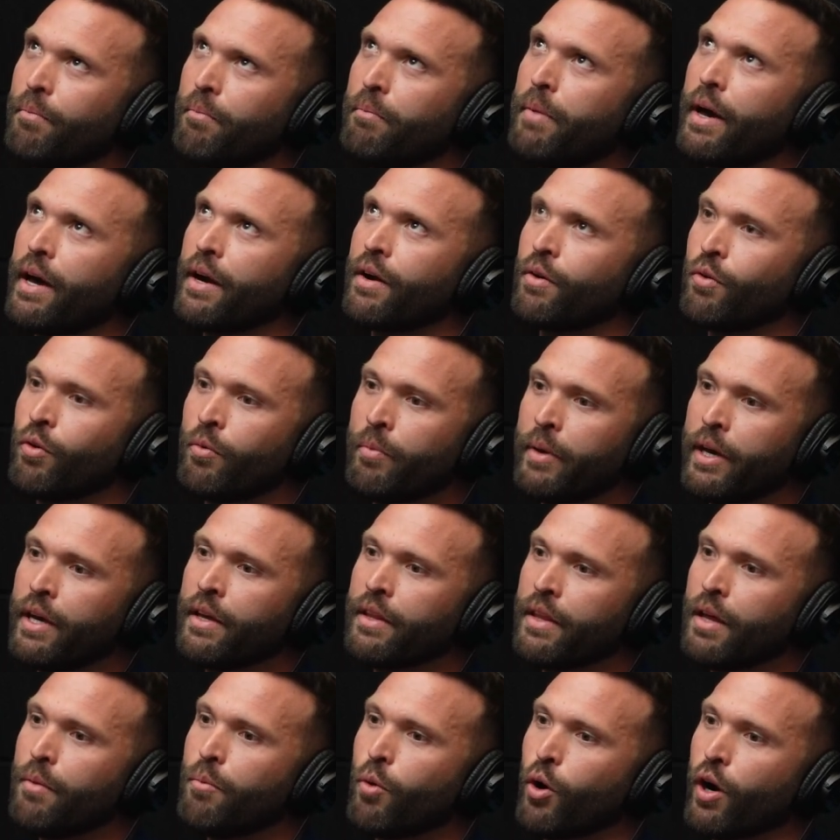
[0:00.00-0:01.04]
better it will be.
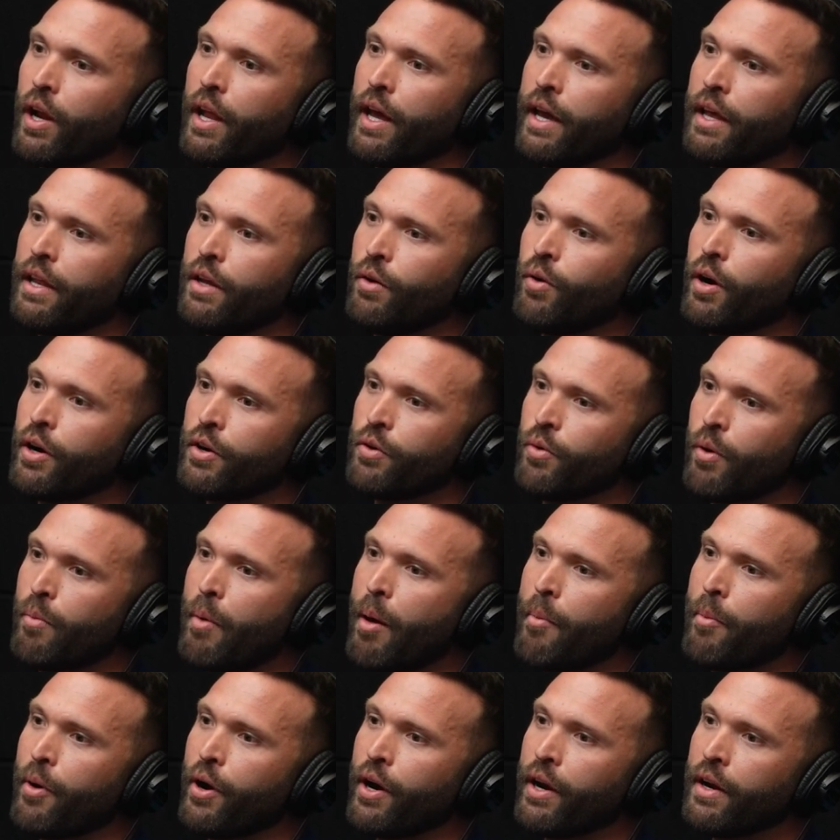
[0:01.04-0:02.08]
The more likely you are to
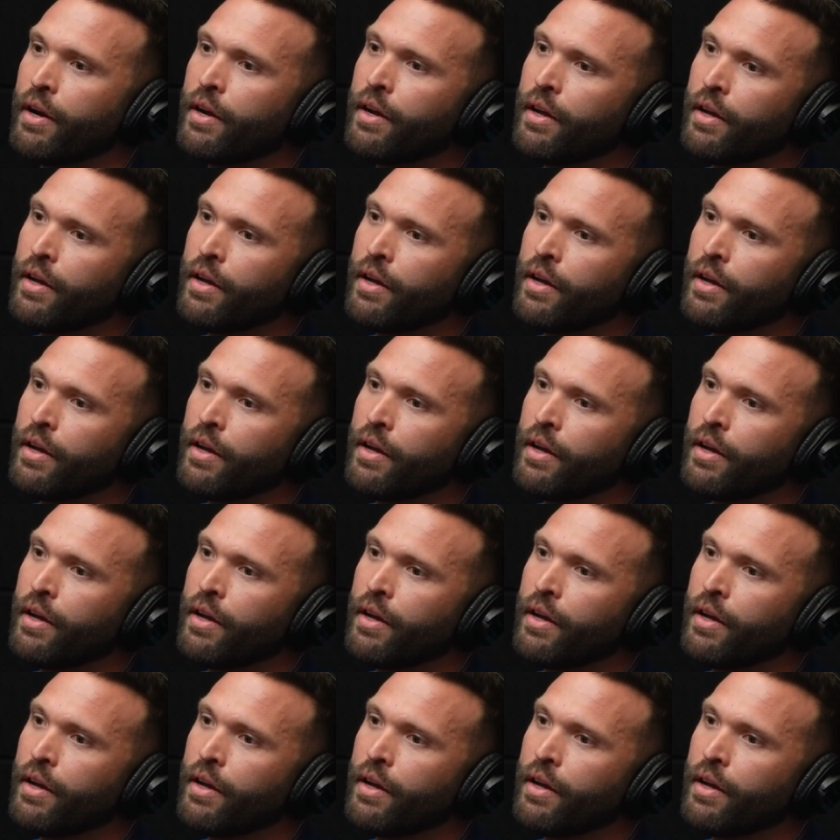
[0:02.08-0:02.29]
remember it.